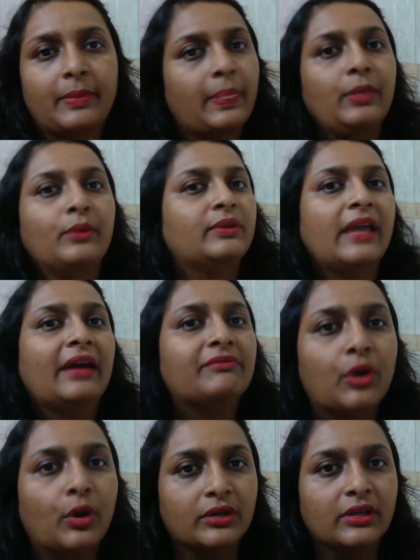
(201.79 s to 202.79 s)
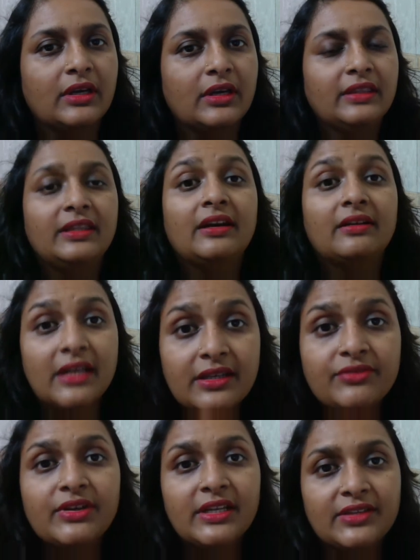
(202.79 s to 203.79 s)
No, they have not. They are
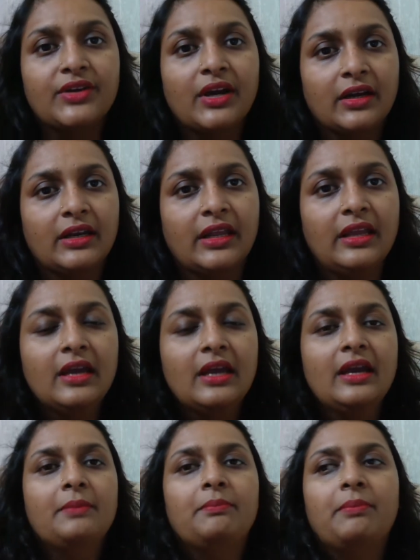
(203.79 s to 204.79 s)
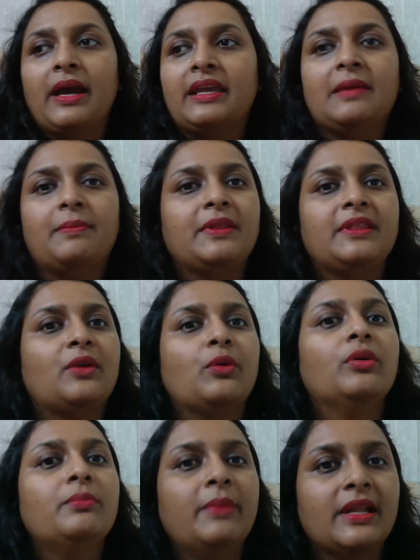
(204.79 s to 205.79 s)
literally struggling by keeping their
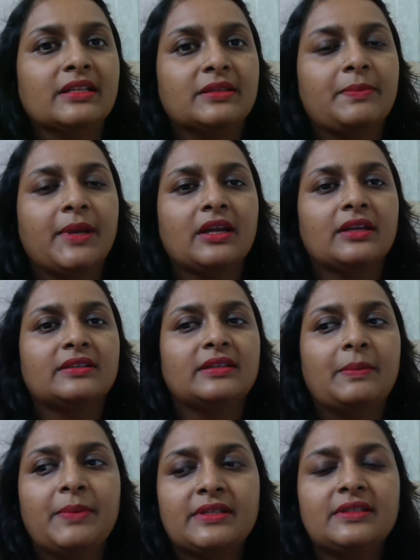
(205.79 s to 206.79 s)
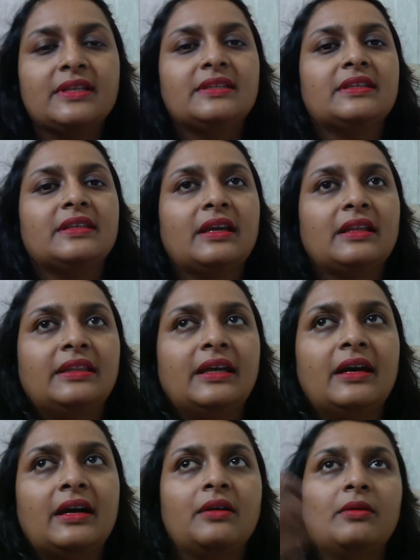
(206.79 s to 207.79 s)
own means, because the business,
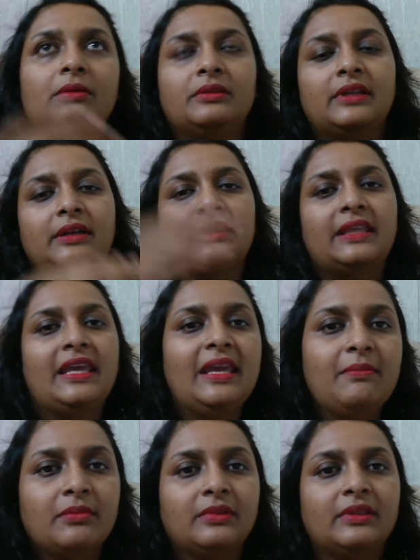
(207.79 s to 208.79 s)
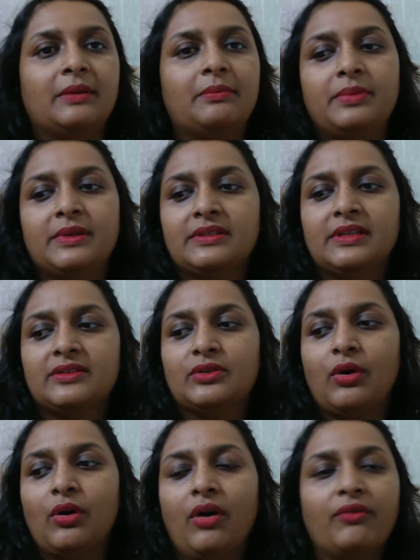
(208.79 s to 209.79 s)
the theme, the business
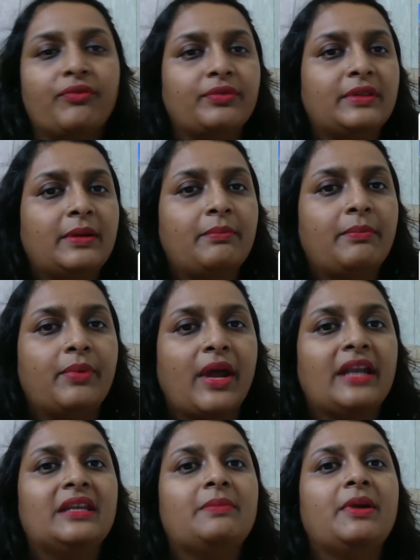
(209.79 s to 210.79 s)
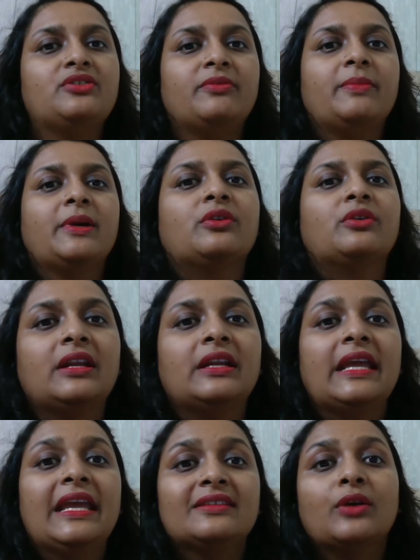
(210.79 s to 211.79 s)
of the brand image of McDonald's
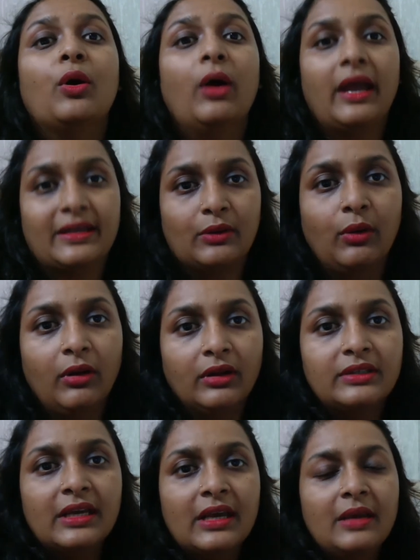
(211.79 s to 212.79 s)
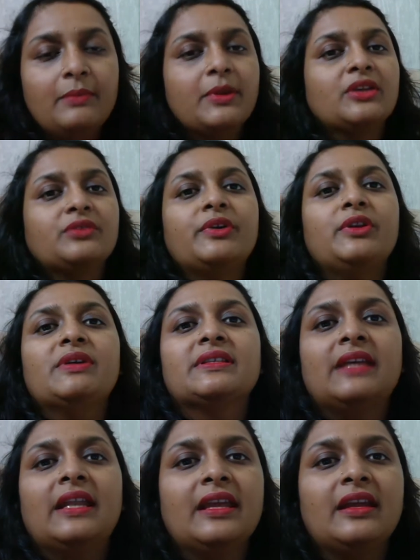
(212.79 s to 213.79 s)
is at halt, because when you are
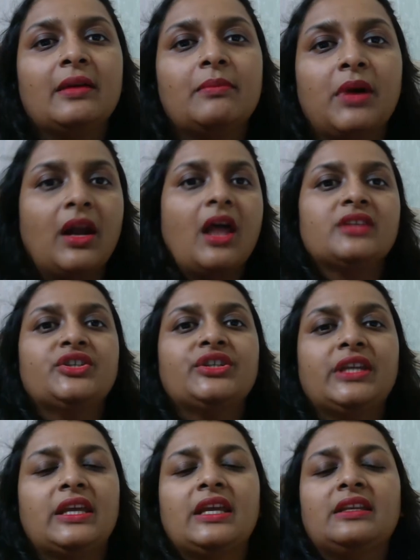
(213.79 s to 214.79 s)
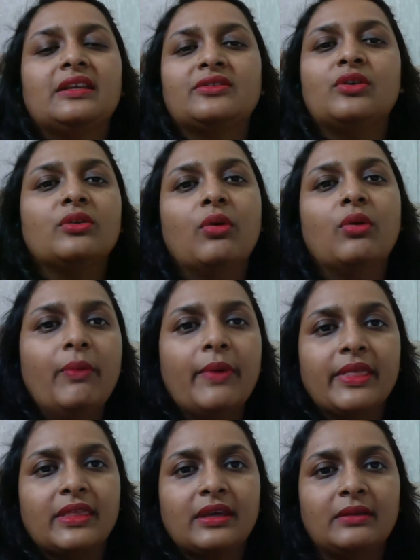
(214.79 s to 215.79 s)
selling Maharaja ticket does not go
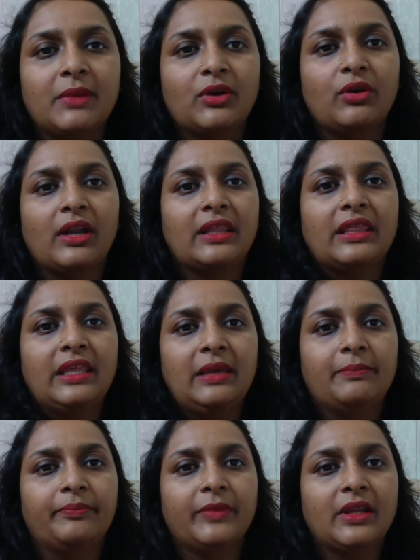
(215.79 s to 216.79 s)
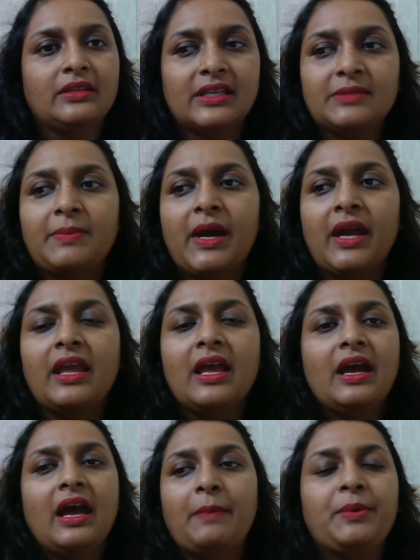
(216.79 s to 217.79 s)
with McDonald's theme. Just by
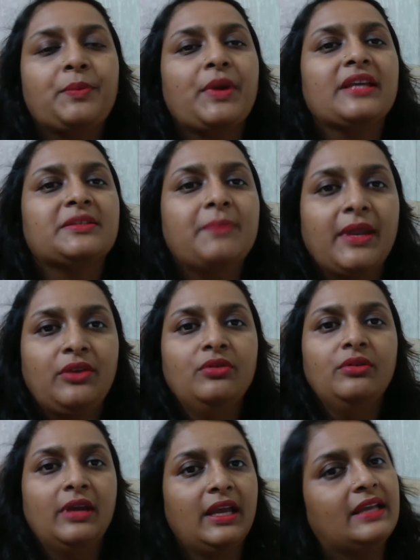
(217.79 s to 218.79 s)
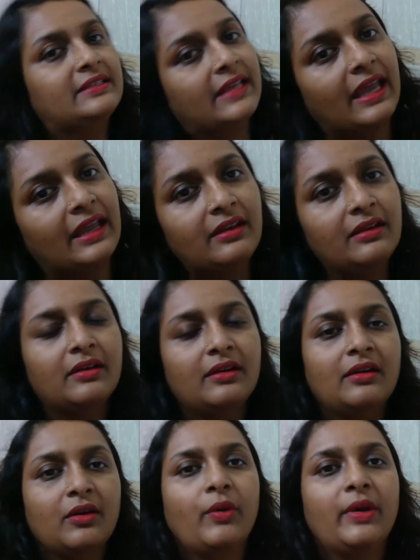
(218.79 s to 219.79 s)
happy price menu is again
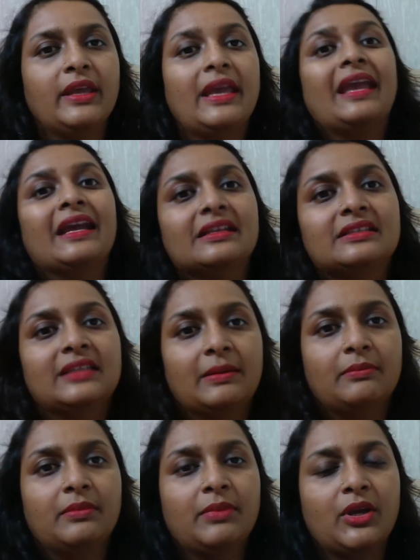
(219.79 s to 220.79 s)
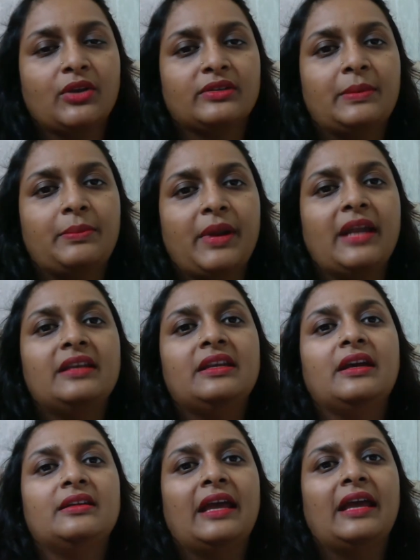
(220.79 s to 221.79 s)
going against them, because the brand
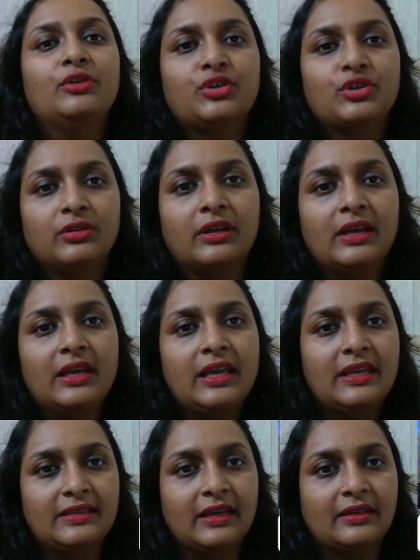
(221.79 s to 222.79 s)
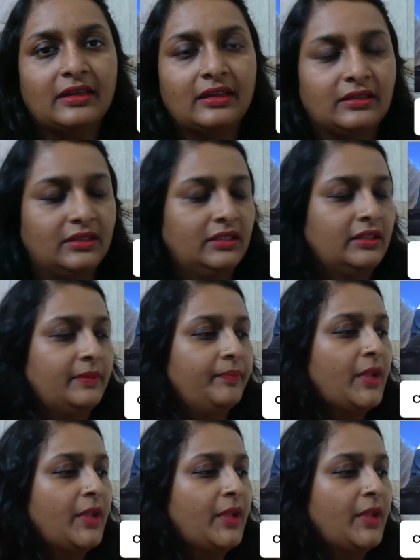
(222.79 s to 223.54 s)
dilution is at concern.